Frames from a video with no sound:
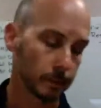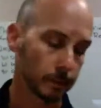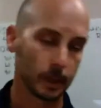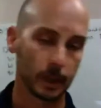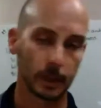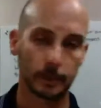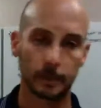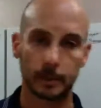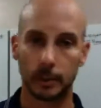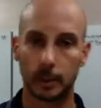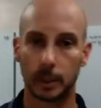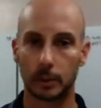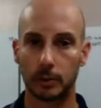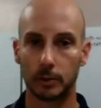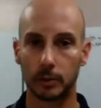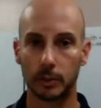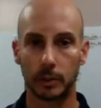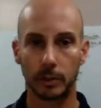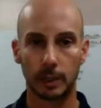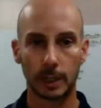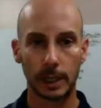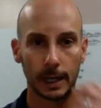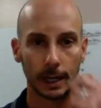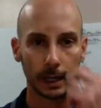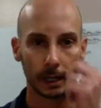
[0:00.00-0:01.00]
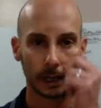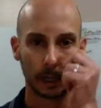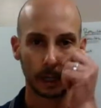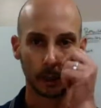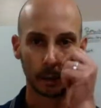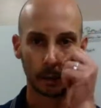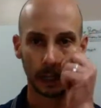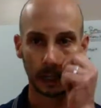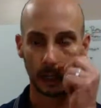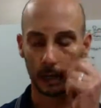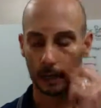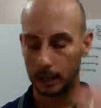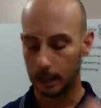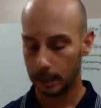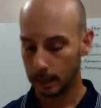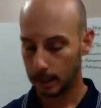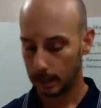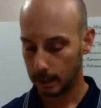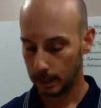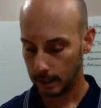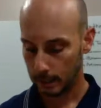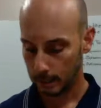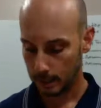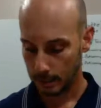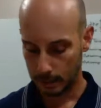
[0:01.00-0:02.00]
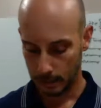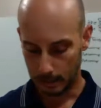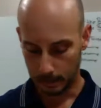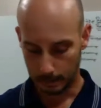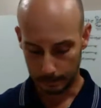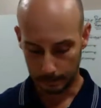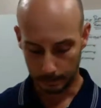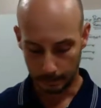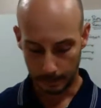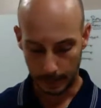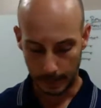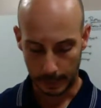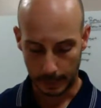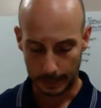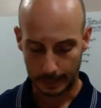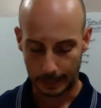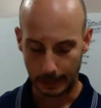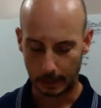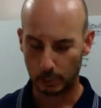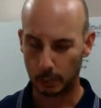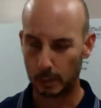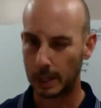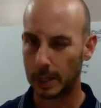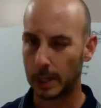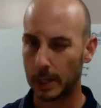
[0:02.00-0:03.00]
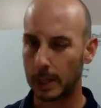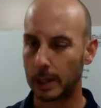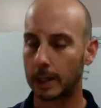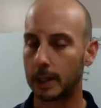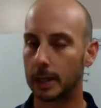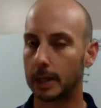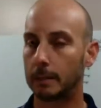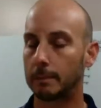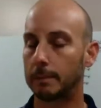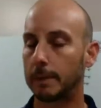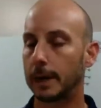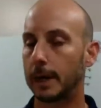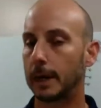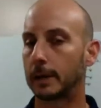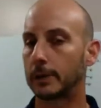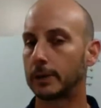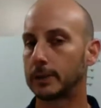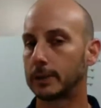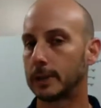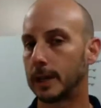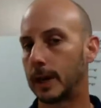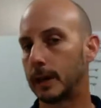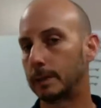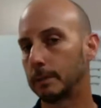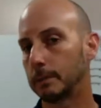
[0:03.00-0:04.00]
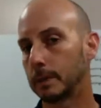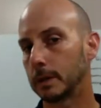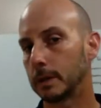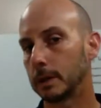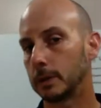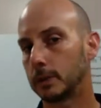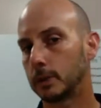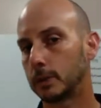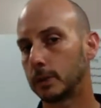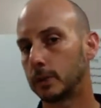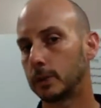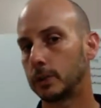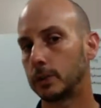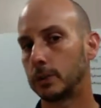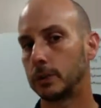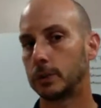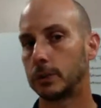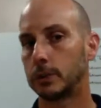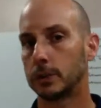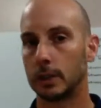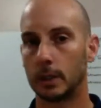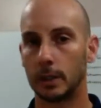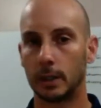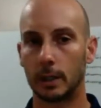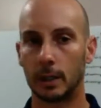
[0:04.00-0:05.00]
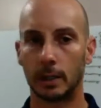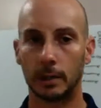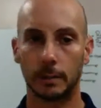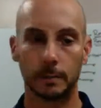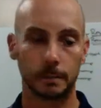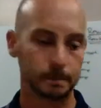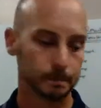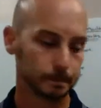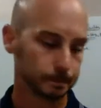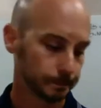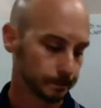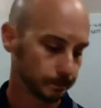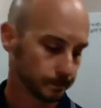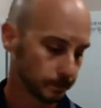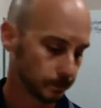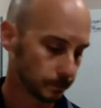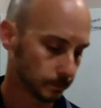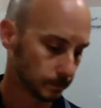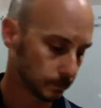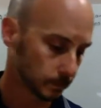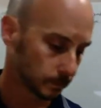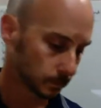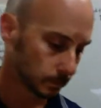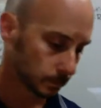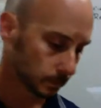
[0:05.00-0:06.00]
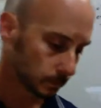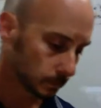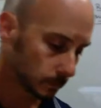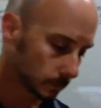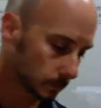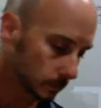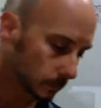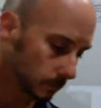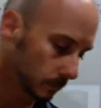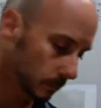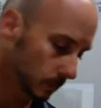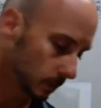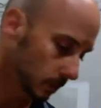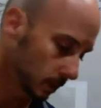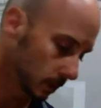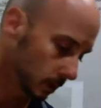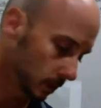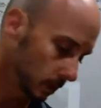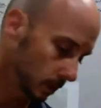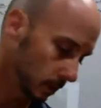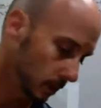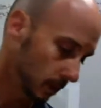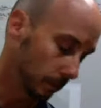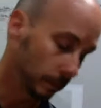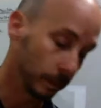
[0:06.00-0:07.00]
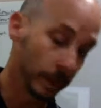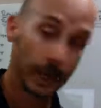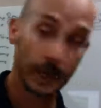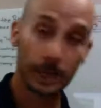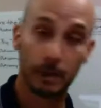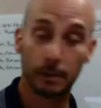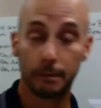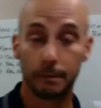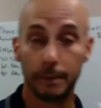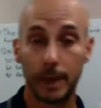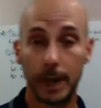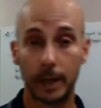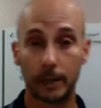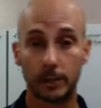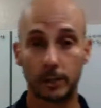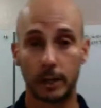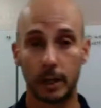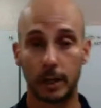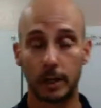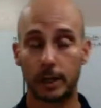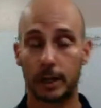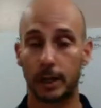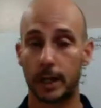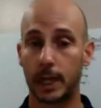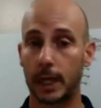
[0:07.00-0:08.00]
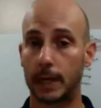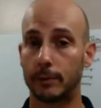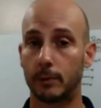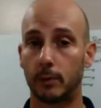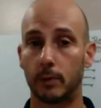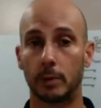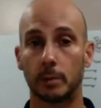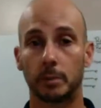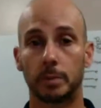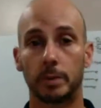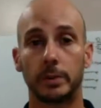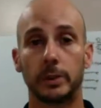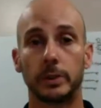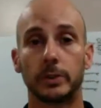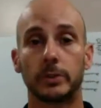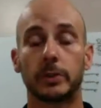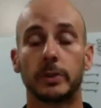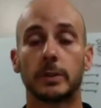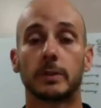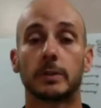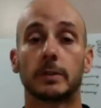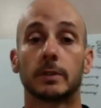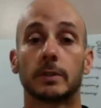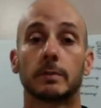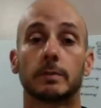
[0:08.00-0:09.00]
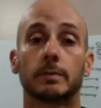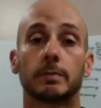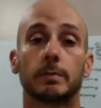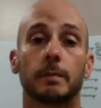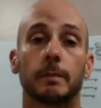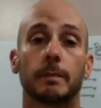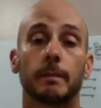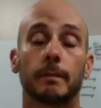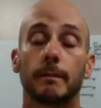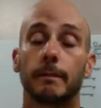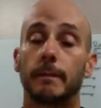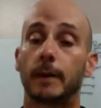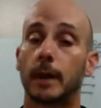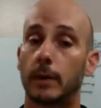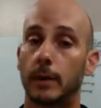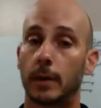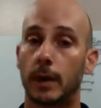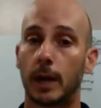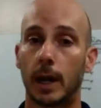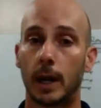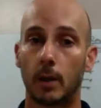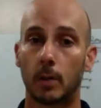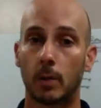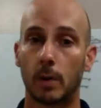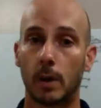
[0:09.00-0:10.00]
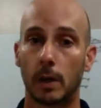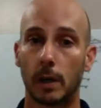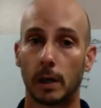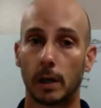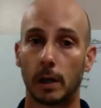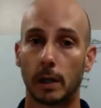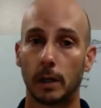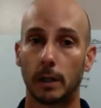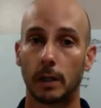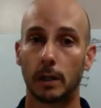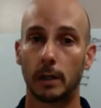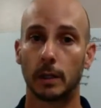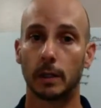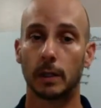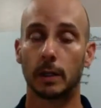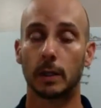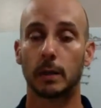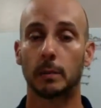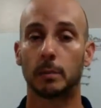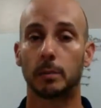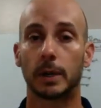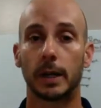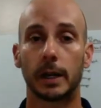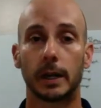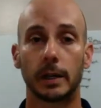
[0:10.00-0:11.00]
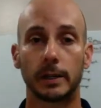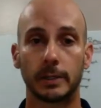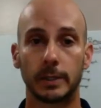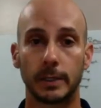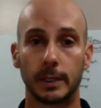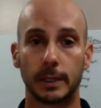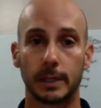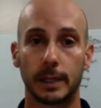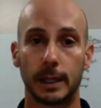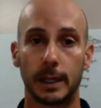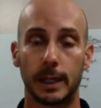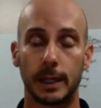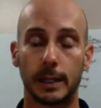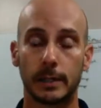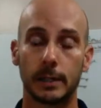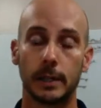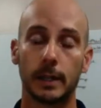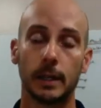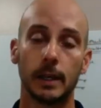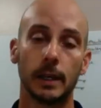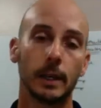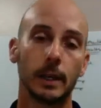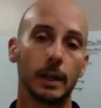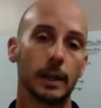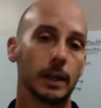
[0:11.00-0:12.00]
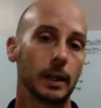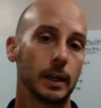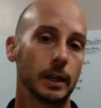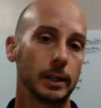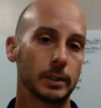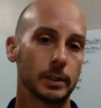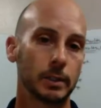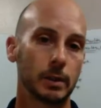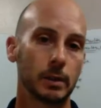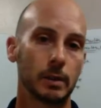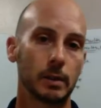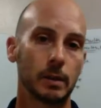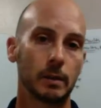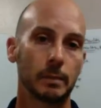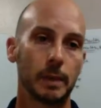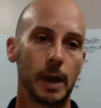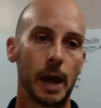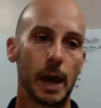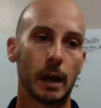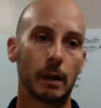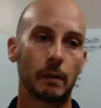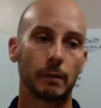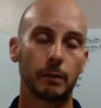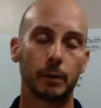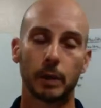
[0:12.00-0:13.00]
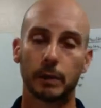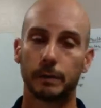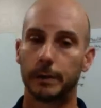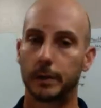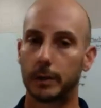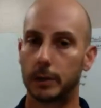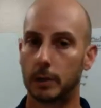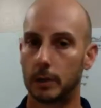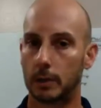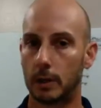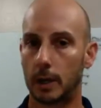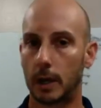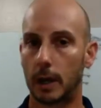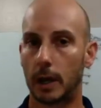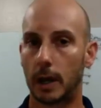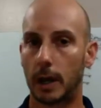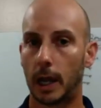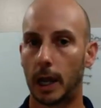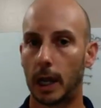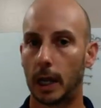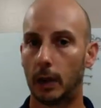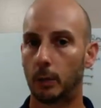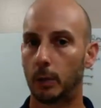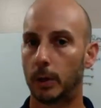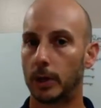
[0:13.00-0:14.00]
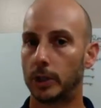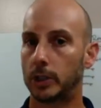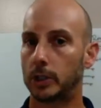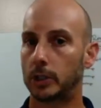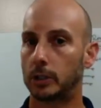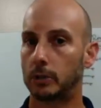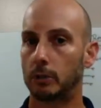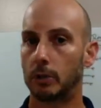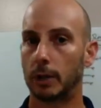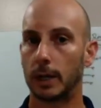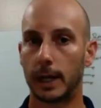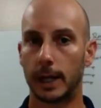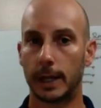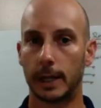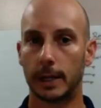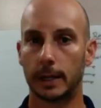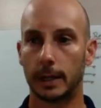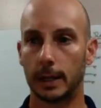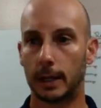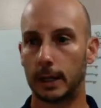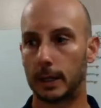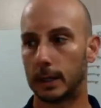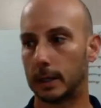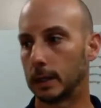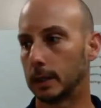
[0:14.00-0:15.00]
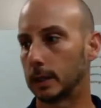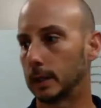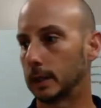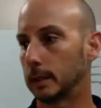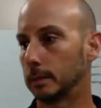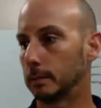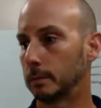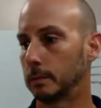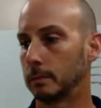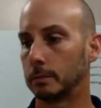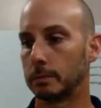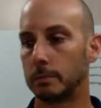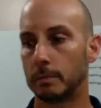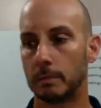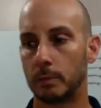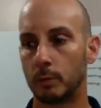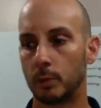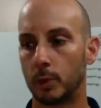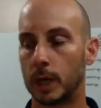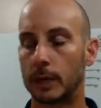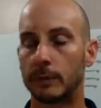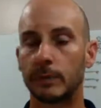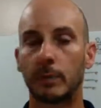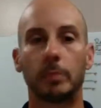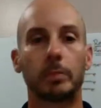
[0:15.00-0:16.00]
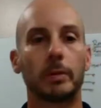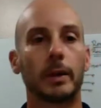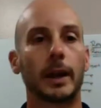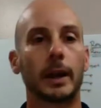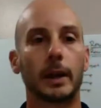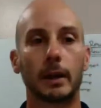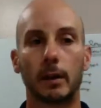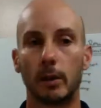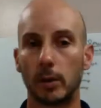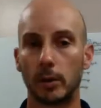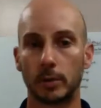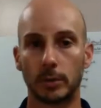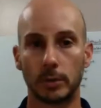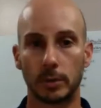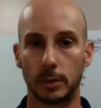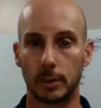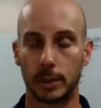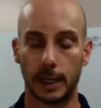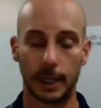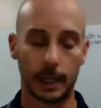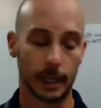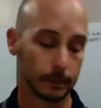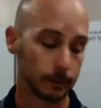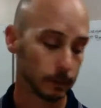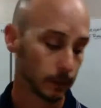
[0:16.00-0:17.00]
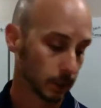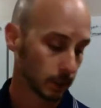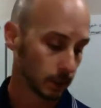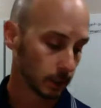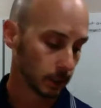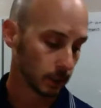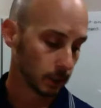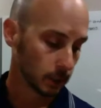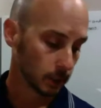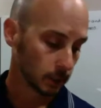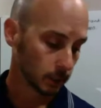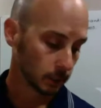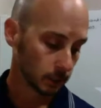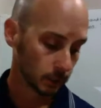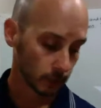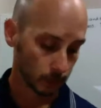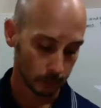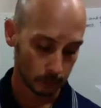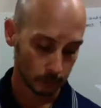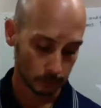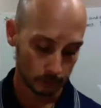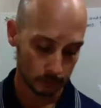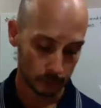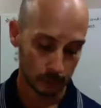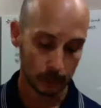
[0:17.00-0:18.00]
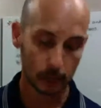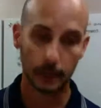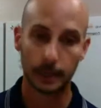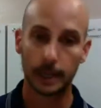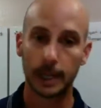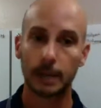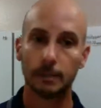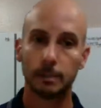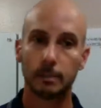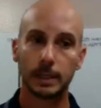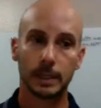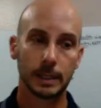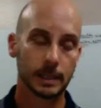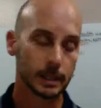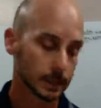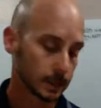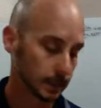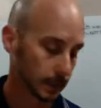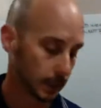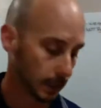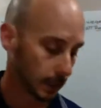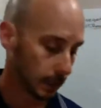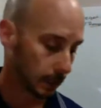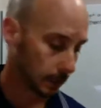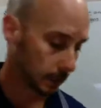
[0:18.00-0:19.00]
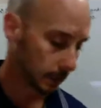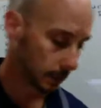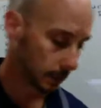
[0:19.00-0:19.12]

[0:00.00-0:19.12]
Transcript: my material, you kind of know that um, I don't really think it matters that much. Um, the manufacturer, I think everyone produces very high quality uh, products these days. It's all a matter of what fits your eye and what you like and uh, whatever brand loyalty you have. So uh, that being said,